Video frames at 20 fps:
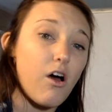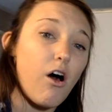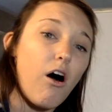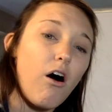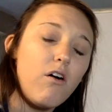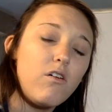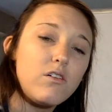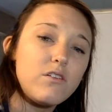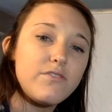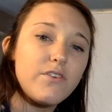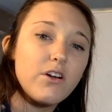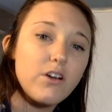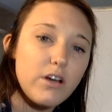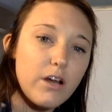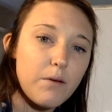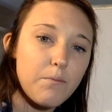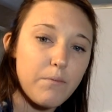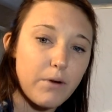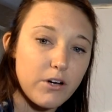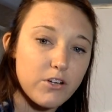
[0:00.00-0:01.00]
all of our
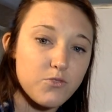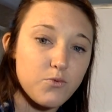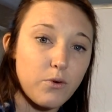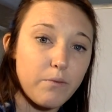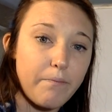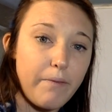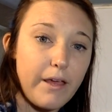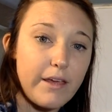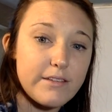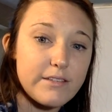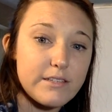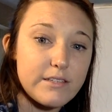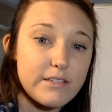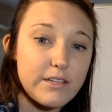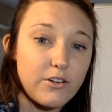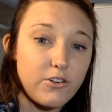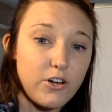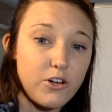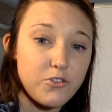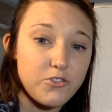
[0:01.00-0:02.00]
numbers were based
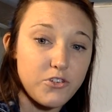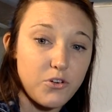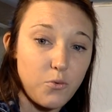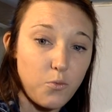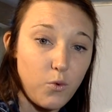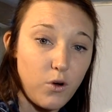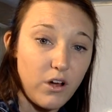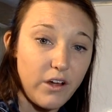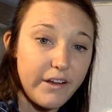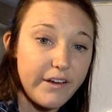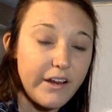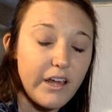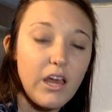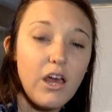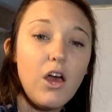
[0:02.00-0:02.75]
0 to 1.